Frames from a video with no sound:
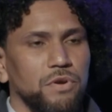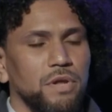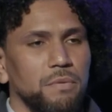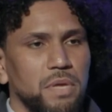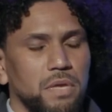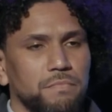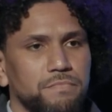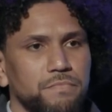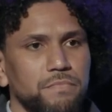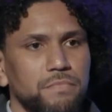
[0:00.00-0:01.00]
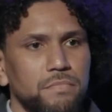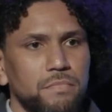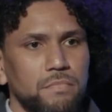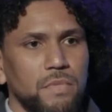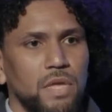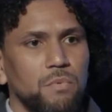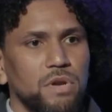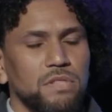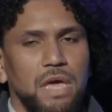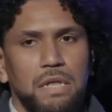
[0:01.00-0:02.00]
are going to be. And what
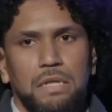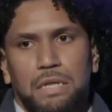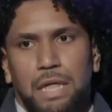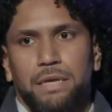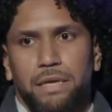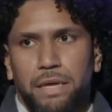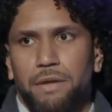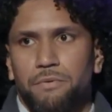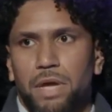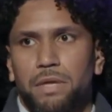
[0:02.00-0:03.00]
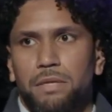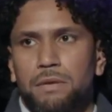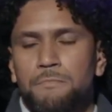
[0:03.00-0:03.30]
does that look like, again, right?